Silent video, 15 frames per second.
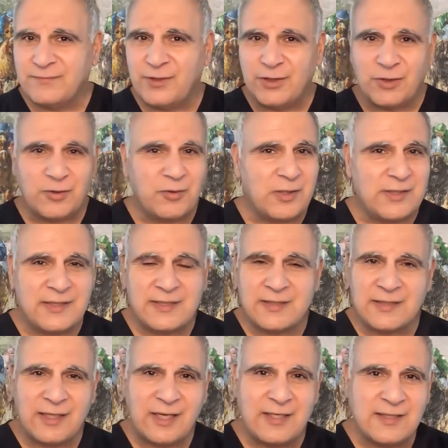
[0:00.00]
You know,
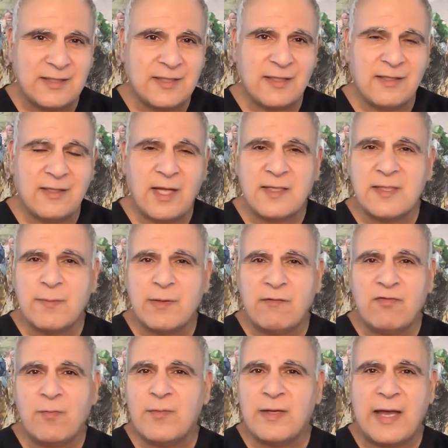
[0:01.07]
it's it's not
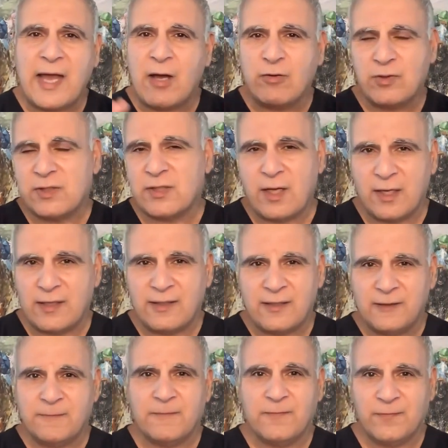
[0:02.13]
something from the
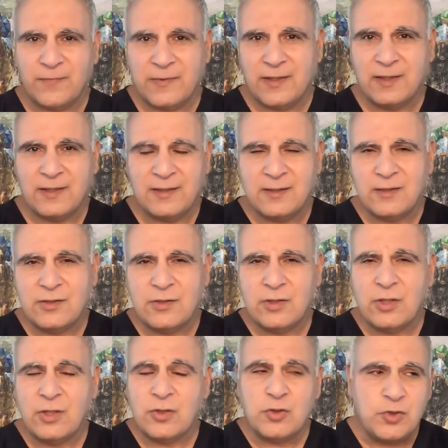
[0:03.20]
outside.
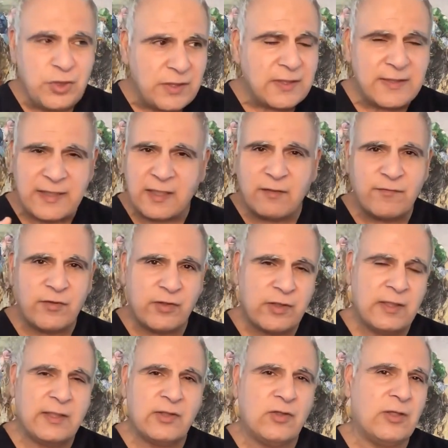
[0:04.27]
Jesus said it
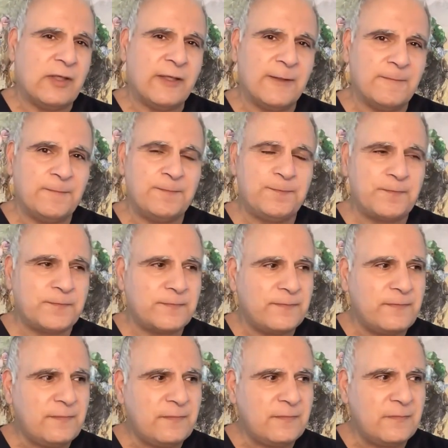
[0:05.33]
very clearly.
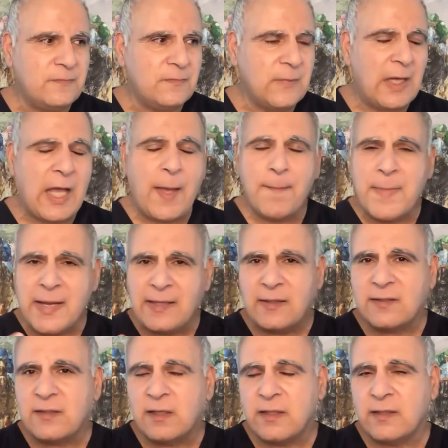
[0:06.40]
A man
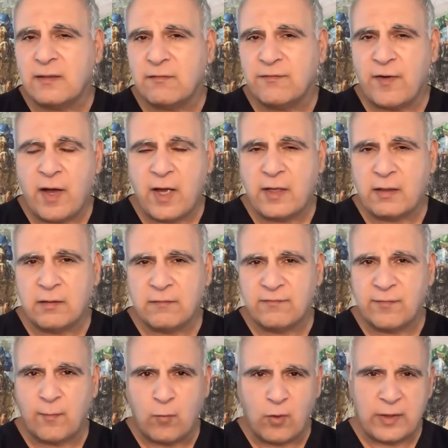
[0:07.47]
does not get
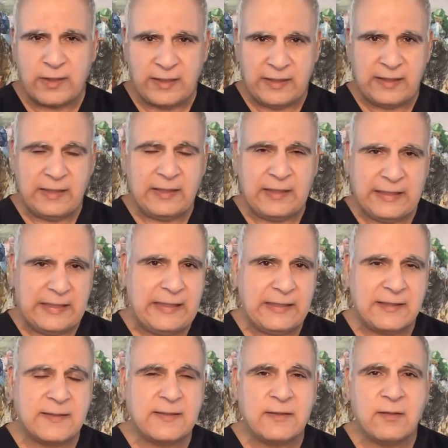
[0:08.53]
defiled from what he
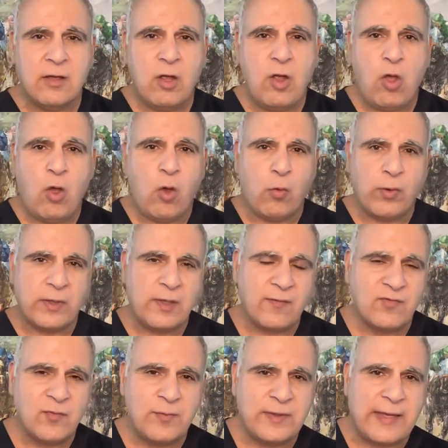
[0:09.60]
eats or what
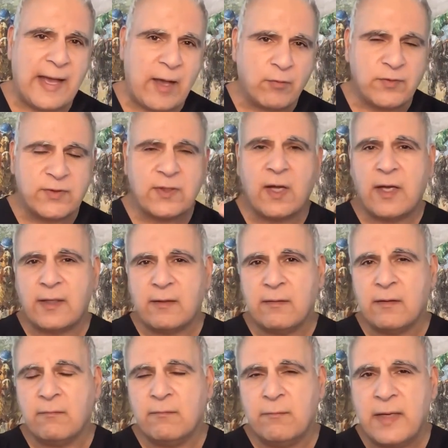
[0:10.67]
comes from the outside.
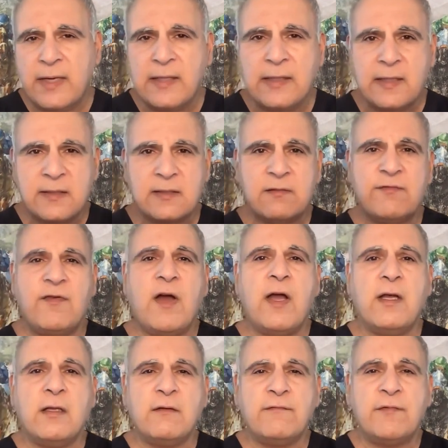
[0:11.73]
Man gets
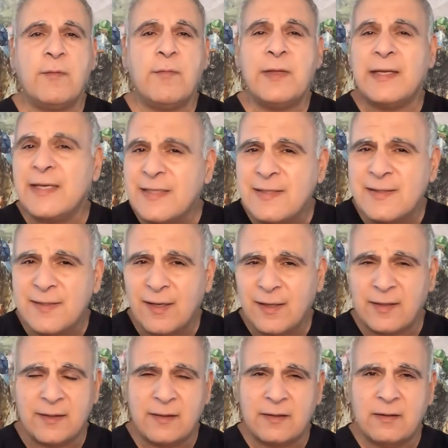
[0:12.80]
defiled from the
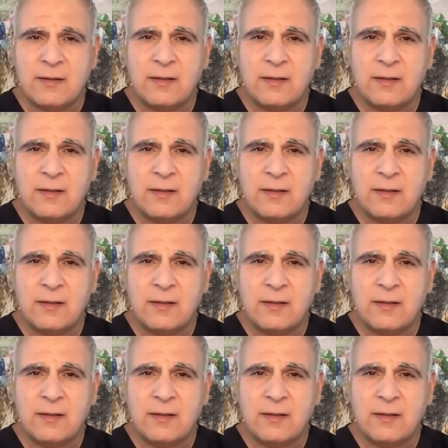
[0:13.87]
inside.